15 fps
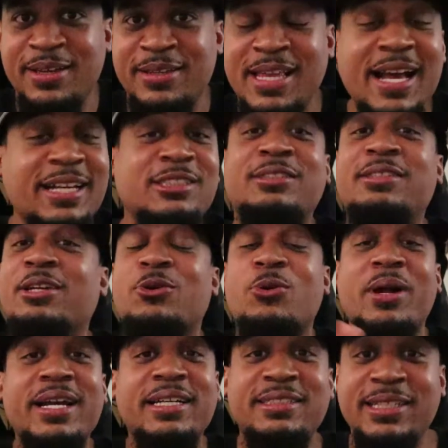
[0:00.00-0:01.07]
That's the
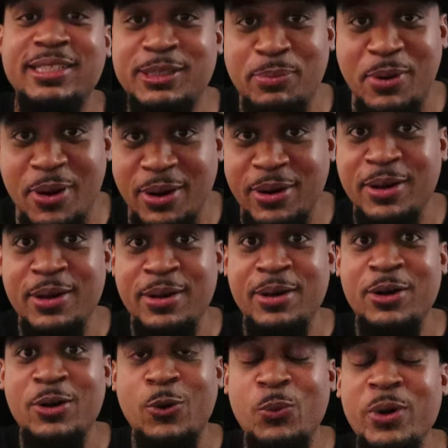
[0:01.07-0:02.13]
craziest part.
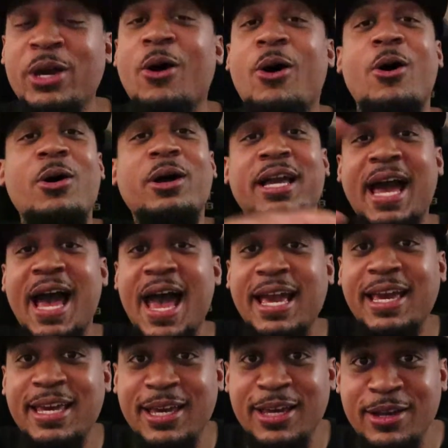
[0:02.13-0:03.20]
We all
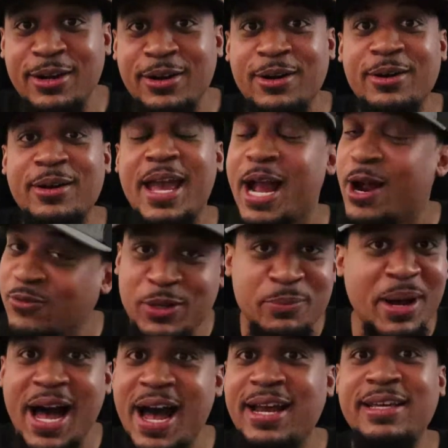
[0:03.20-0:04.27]
got here,
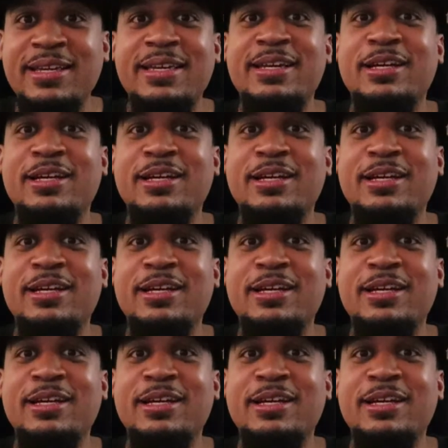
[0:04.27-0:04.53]
everybody,